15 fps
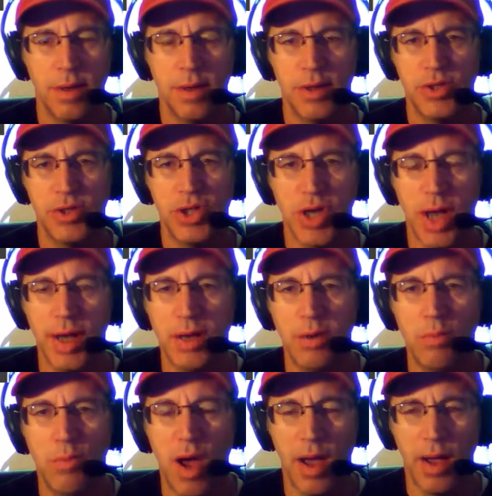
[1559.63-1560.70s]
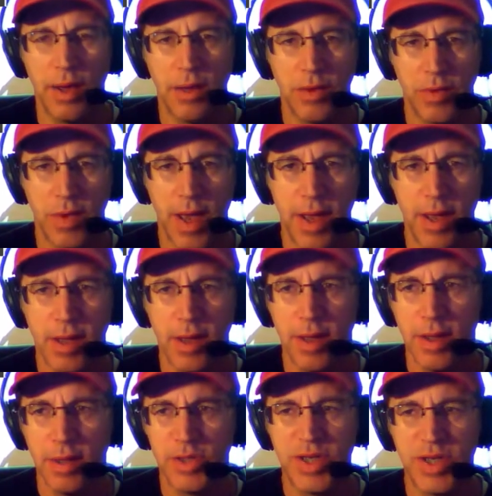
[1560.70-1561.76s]
A giant mind, okay?
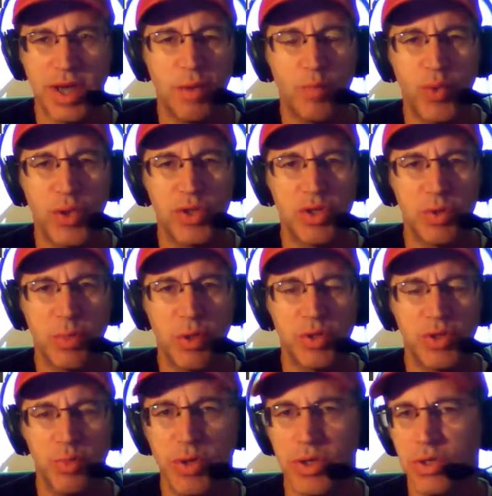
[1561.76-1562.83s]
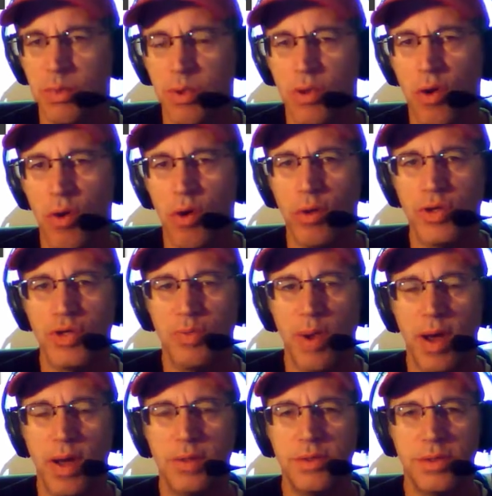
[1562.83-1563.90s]
Second principle principle of
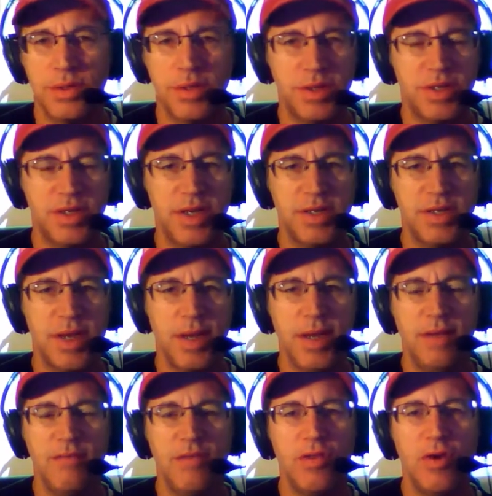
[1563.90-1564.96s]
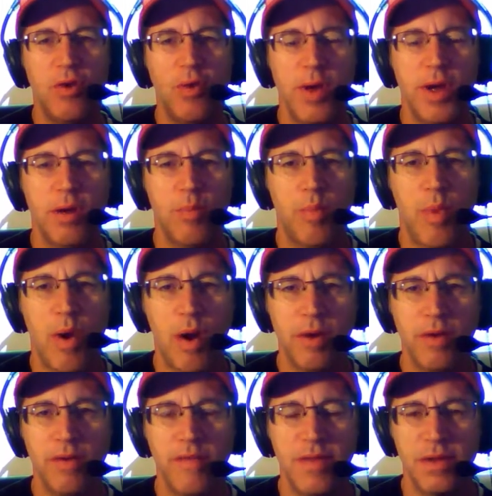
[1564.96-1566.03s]
correspondence. It says that even though we are
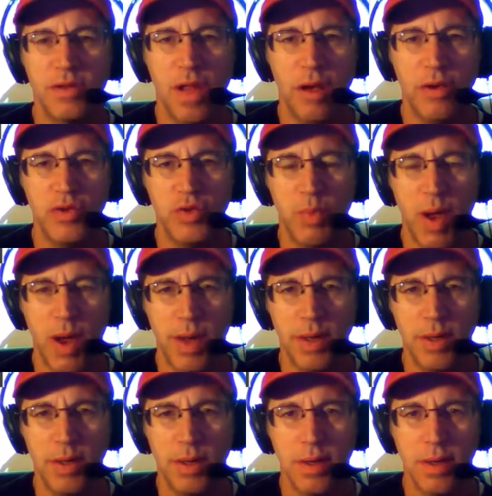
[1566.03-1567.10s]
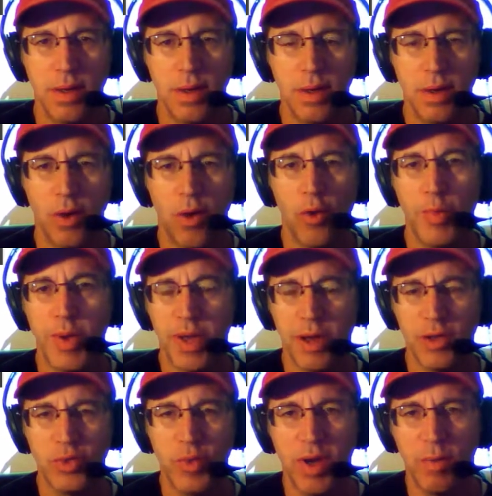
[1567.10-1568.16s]
part of this large mind, or
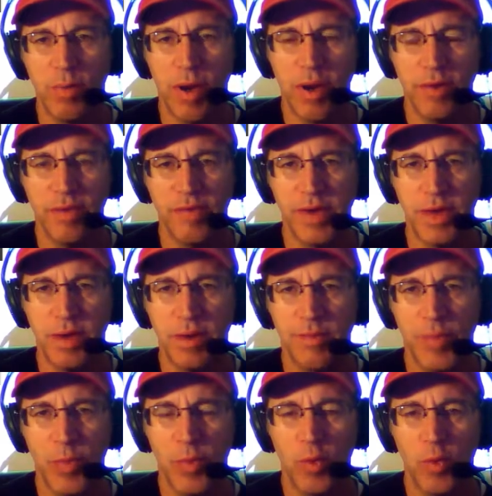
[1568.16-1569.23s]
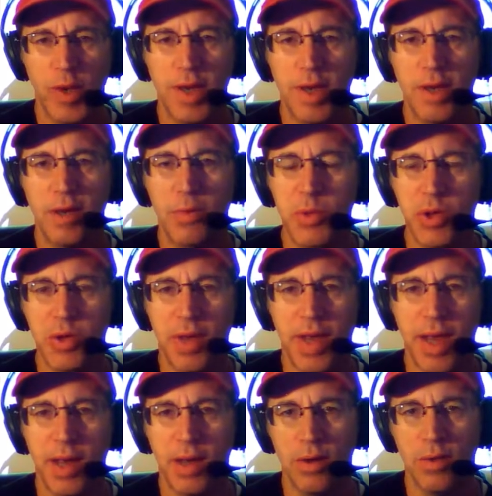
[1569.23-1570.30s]
because we are part of it, we can
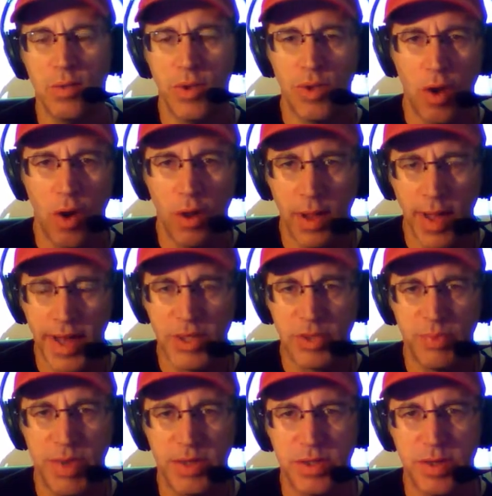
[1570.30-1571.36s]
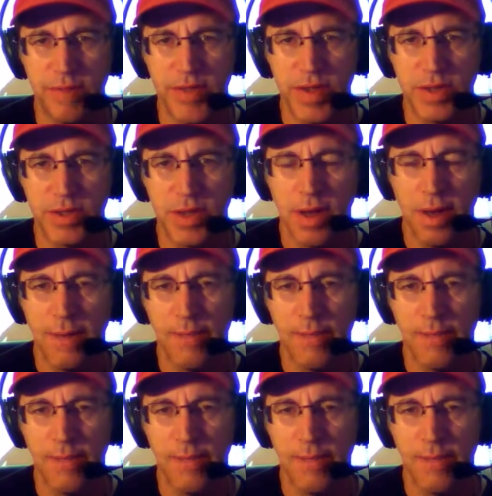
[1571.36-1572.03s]
communicate with all aspects of this.